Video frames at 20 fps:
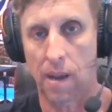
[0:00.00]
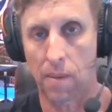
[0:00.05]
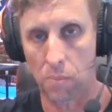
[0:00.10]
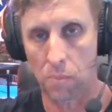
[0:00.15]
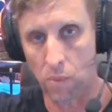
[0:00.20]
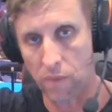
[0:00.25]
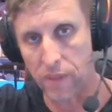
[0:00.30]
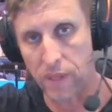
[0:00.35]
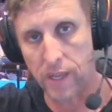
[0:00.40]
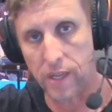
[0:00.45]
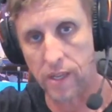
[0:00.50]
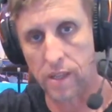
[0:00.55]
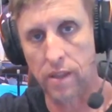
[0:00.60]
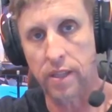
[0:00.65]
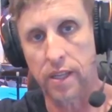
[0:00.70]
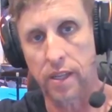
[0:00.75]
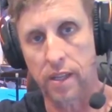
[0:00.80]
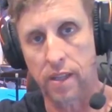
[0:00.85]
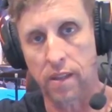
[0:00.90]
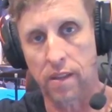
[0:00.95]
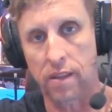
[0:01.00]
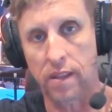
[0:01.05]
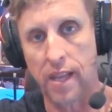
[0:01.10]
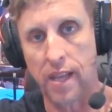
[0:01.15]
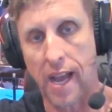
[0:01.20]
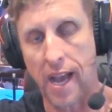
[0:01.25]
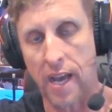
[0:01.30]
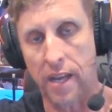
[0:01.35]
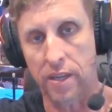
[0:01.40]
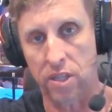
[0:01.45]
with
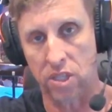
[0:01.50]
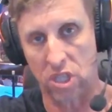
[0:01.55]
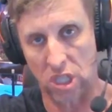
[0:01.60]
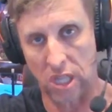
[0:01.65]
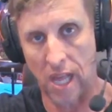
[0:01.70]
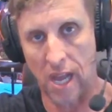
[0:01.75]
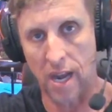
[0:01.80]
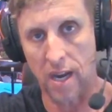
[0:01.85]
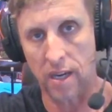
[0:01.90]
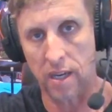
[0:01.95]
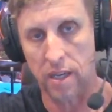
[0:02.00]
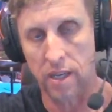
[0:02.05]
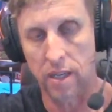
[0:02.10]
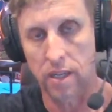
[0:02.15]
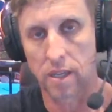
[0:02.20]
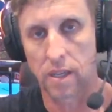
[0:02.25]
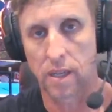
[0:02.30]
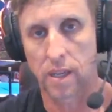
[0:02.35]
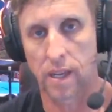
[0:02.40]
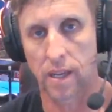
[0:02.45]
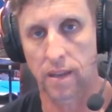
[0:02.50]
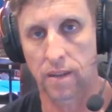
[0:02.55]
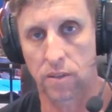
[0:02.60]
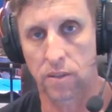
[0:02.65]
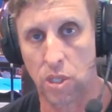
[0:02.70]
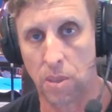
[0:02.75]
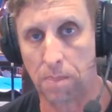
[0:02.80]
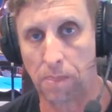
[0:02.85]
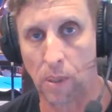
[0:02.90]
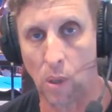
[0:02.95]
the underslung
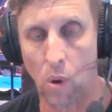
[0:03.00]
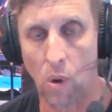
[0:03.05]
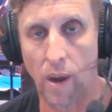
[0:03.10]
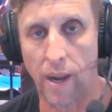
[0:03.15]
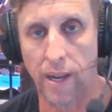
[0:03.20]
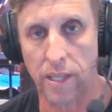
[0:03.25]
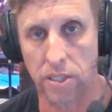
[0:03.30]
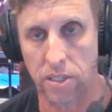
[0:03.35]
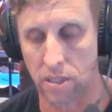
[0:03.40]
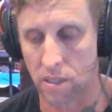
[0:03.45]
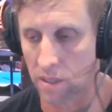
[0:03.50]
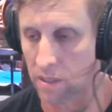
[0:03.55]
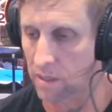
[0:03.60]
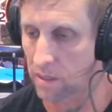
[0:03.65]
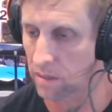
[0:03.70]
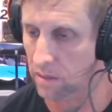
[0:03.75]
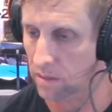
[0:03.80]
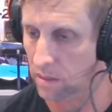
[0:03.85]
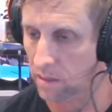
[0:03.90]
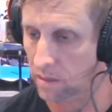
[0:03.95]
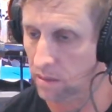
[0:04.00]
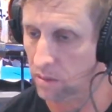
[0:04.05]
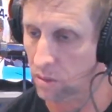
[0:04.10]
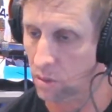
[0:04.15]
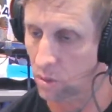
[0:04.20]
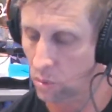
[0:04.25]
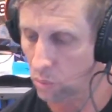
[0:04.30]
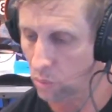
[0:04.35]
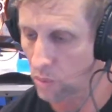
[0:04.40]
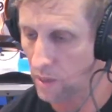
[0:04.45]
supplies
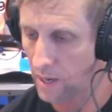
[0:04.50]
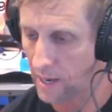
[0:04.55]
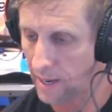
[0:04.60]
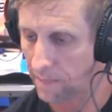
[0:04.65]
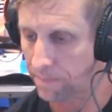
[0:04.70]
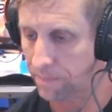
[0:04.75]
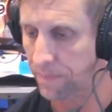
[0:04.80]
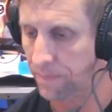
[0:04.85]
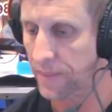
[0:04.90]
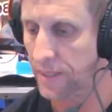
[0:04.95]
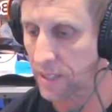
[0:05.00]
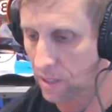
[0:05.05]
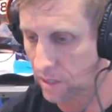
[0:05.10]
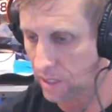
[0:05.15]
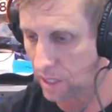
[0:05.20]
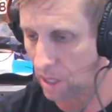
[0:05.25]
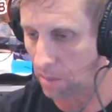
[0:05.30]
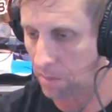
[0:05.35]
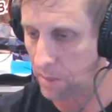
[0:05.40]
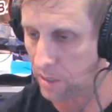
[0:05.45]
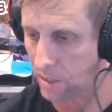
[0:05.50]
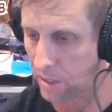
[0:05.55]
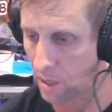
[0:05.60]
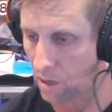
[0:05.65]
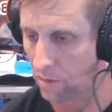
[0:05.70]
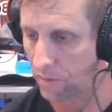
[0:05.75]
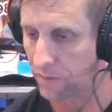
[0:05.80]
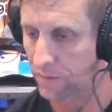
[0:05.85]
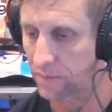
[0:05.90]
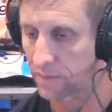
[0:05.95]
to you tell them
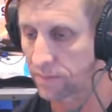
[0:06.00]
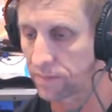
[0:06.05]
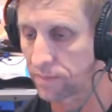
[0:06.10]
yourself.